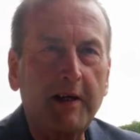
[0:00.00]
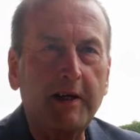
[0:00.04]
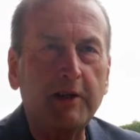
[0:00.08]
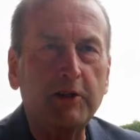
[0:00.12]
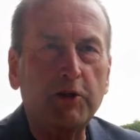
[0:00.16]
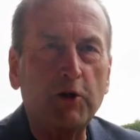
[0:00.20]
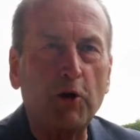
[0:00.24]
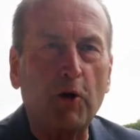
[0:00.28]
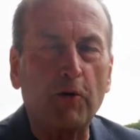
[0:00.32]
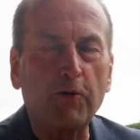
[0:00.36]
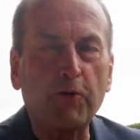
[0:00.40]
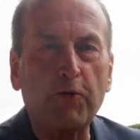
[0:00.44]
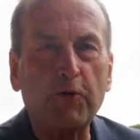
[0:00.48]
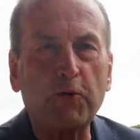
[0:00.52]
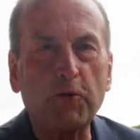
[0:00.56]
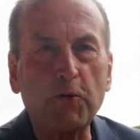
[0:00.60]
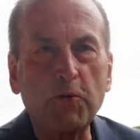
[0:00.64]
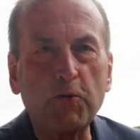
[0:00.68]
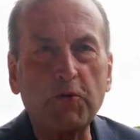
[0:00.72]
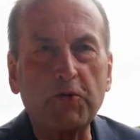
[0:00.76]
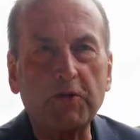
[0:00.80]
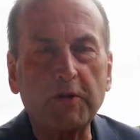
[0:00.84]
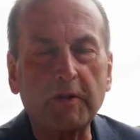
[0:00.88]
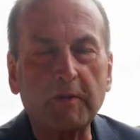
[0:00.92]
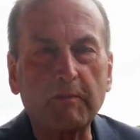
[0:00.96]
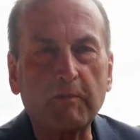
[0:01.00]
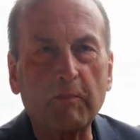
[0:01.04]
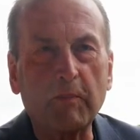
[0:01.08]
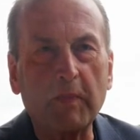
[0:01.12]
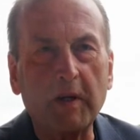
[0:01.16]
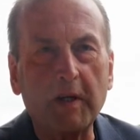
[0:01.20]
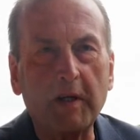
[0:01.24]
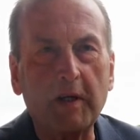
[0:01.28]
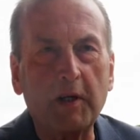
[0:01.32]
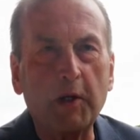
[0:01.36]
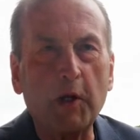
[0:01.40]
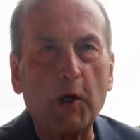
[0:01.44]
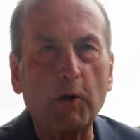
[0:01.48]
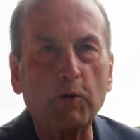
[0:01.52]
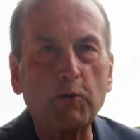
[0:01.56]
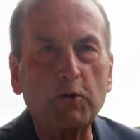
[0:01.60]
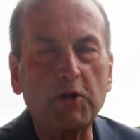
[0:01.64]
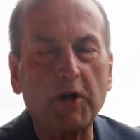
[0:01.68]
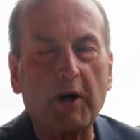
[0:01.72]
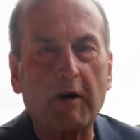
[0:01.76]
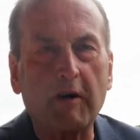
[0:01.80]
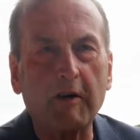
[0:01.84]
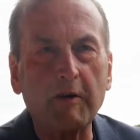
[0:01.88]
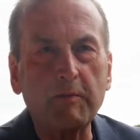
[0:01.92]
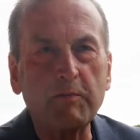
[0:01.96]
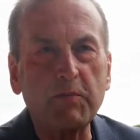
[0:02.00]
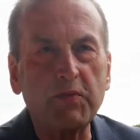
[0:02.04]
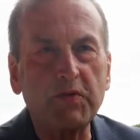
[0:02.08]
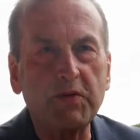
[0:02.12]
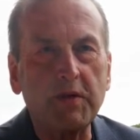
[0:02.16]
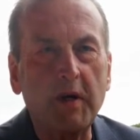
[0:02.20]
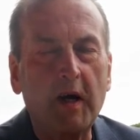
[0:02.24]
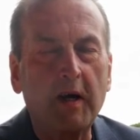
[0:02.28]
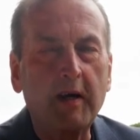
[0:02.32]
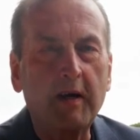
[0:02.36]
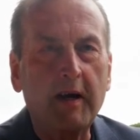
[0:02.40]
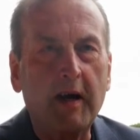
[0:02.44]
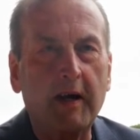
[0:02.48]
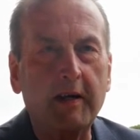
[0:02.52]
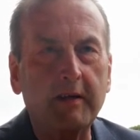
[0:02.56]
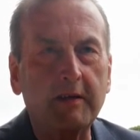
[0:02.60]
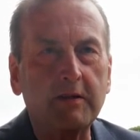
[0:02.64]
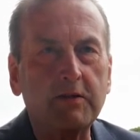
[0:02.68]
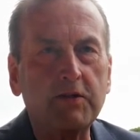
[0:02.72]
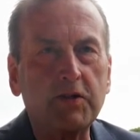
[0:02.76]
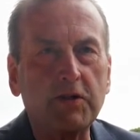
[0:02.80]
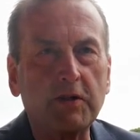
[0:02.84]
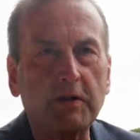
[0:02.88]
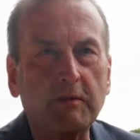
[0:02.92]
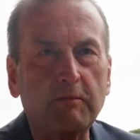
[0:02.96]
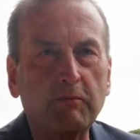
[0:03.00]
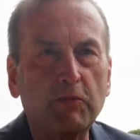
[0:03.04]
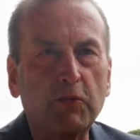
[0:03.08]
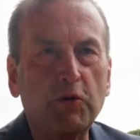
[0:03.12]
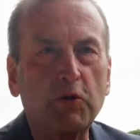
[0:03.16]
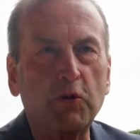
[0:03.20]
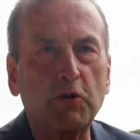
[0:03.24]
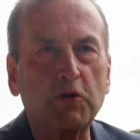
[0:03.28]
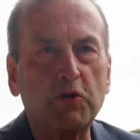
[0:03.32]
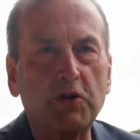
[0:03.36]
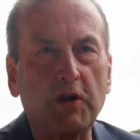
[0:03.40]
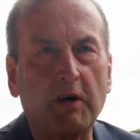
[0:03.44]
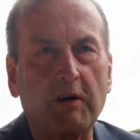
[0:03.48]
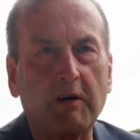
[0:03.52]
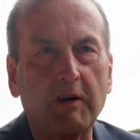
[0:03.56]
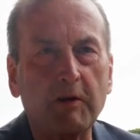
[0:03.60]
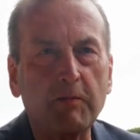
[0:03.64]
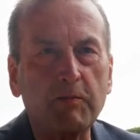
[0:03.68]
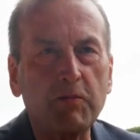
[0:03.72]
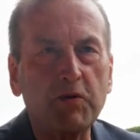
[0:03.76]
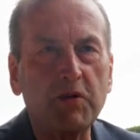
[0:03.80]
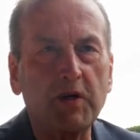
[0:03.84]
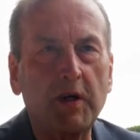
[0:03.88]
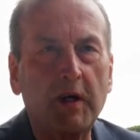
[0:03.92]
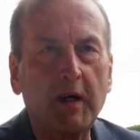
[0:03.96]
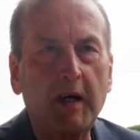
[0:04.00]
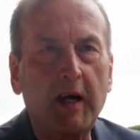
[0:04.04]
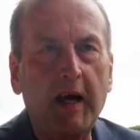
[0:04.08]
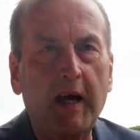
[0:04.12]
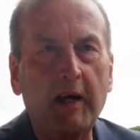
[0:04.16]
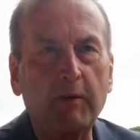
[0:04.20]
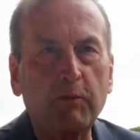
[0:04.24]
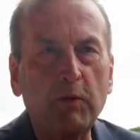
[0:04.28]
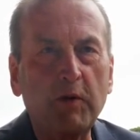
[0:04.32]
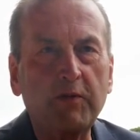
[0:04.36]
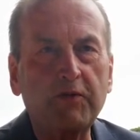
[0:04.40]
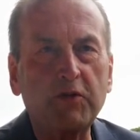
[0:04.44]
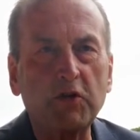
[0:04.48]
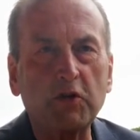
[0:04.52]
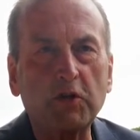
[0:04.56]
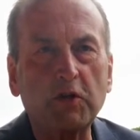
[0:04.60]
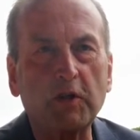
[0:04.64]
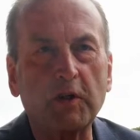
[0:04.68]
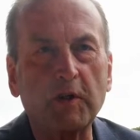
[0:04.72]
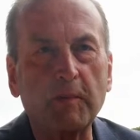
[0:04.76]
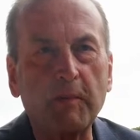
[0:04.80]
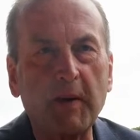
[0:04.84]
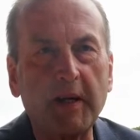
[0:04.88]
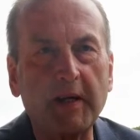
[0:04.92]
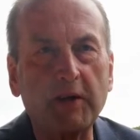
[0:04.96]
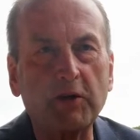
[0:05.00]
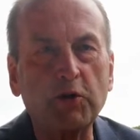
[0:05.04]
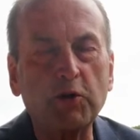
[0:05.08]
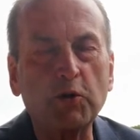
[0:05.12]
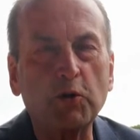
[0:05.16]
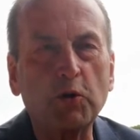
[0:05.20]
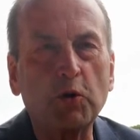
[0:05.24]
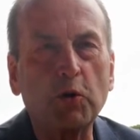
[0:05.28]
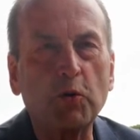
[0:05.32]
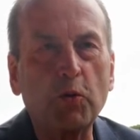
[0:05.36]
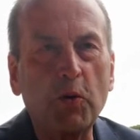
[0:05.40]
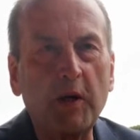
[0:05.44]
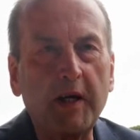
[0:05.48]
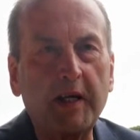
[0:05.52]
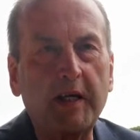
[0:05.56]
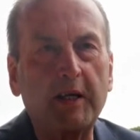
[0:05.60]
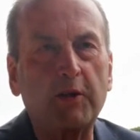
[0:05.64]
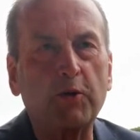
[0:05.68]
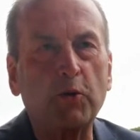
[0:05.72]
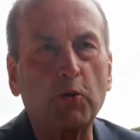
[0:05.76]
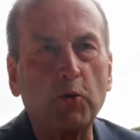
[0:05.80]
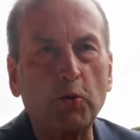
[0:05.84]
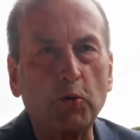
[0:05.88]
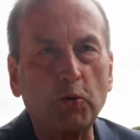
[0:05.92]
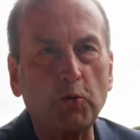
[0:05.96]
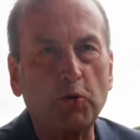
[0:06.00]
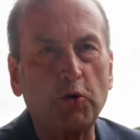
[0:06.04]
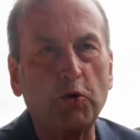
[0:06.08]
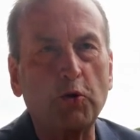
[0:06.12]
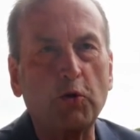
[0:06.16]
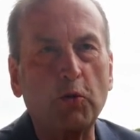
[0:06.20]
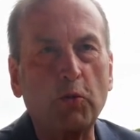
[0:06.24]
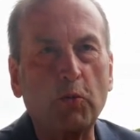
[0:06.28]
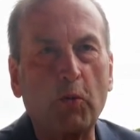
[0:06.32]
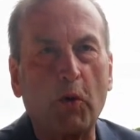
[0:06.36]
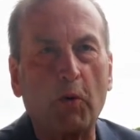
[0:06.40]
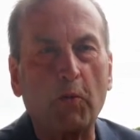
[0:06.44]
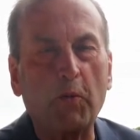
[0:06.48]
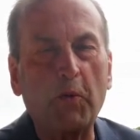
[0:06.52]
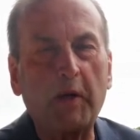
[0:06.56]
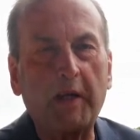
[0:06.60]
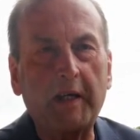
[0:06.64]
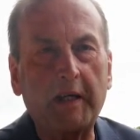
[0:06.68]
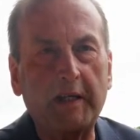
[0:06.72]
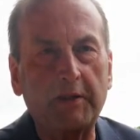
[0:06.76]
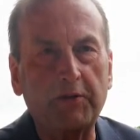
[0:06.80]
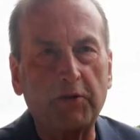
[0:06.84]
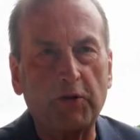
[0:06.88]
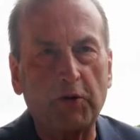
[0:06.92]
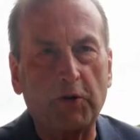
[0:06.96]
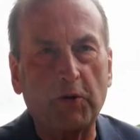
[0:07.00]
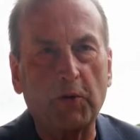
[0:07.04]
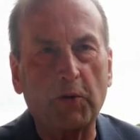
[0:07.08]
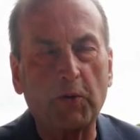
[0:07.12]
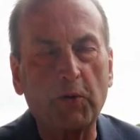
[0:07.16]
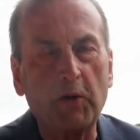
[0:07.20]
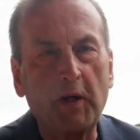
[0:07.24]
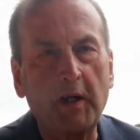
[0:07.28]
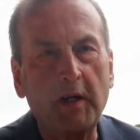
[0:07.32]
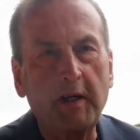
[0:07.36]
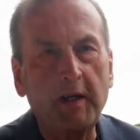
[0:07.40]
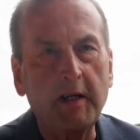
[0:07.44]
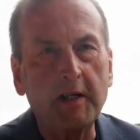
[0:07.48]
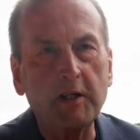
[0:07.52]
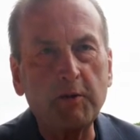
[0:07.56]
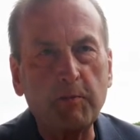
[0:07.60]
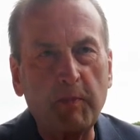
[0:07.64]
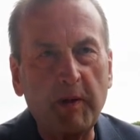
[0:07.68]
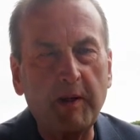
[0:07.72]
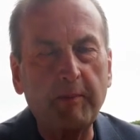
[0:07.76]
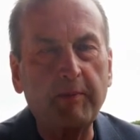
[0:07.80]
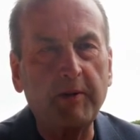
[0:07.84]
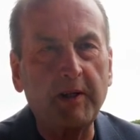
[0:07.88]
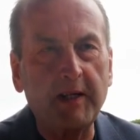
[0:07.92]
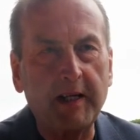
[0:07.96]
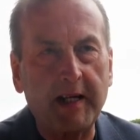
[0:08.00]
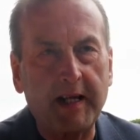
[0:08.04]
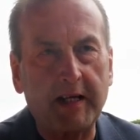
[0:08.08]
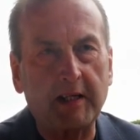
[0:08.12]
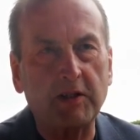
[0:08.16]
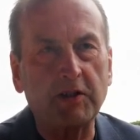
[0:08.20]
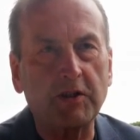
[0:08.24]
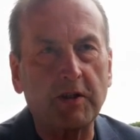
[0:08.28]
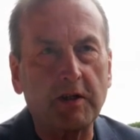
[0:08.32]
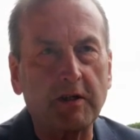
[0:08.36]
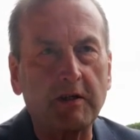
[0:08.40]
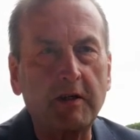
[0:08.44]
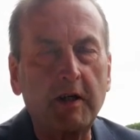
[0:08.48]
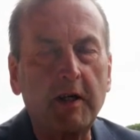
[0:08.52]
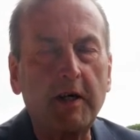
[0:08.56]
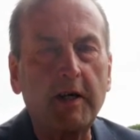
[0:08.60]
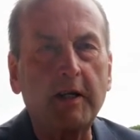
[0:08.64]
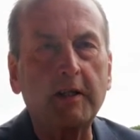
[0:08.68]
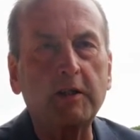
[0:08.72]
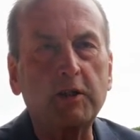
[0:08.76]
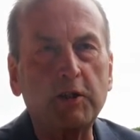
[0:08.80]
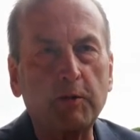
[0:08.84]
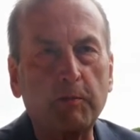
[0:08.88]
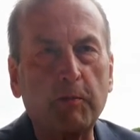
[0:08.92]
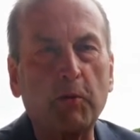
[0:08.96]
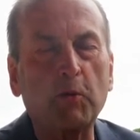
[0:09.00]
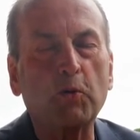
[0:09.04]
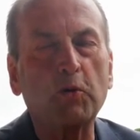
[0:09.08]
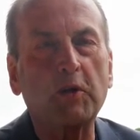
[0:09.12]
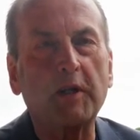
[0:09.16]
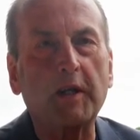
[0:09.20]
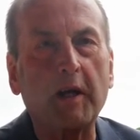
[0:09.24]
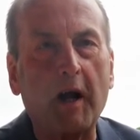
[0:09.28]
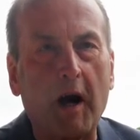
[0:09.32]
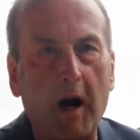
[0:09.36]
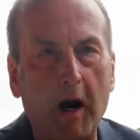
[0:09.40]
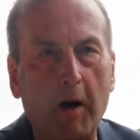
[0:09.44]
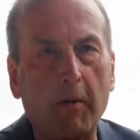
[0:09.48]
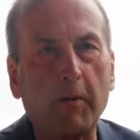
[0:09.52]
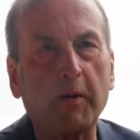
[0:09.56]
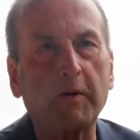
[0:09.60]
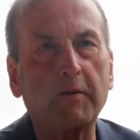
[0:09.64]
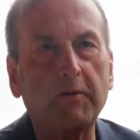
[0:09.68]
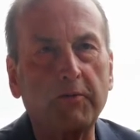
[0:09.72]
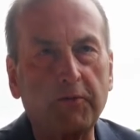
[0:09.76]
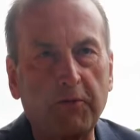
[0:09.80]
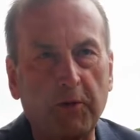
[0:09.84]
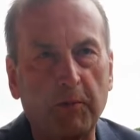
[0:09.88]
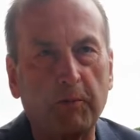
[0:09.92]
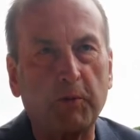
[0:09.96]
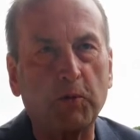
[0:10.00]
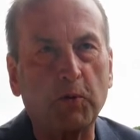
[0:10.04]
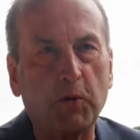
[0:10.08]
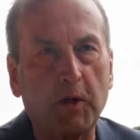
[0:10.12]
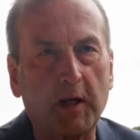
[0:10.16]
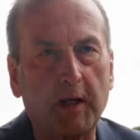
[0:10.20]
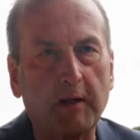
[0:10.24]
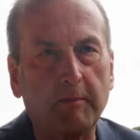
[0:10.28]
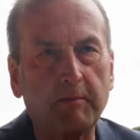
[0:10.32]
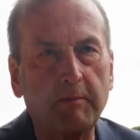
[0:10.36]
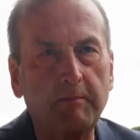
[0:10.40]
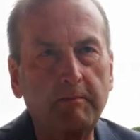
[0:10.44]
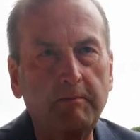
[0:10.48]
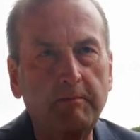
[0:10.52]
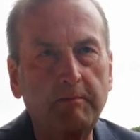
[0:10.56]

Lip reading: It's gone through some low times and some good times, and we've just got to make sure we can all do what we can do as people in Exeter in supporting our football club.